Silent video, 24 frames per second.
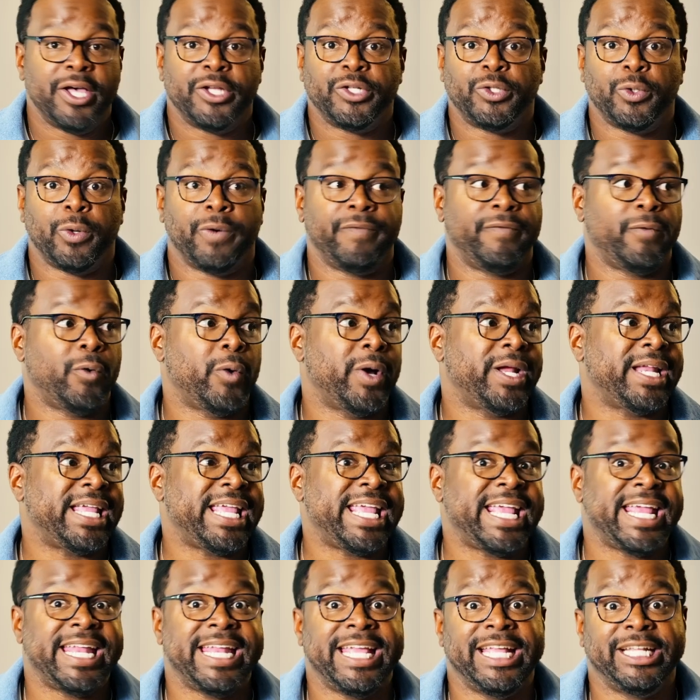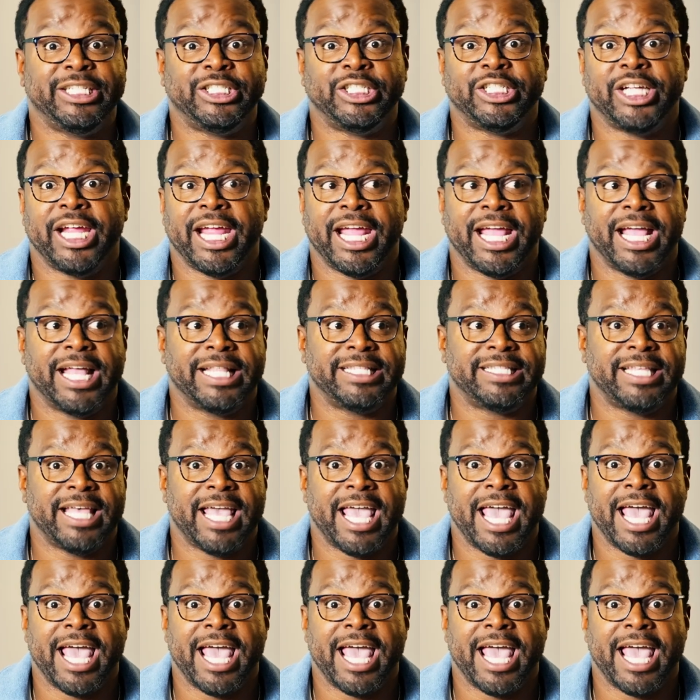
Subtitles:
to avoid any chance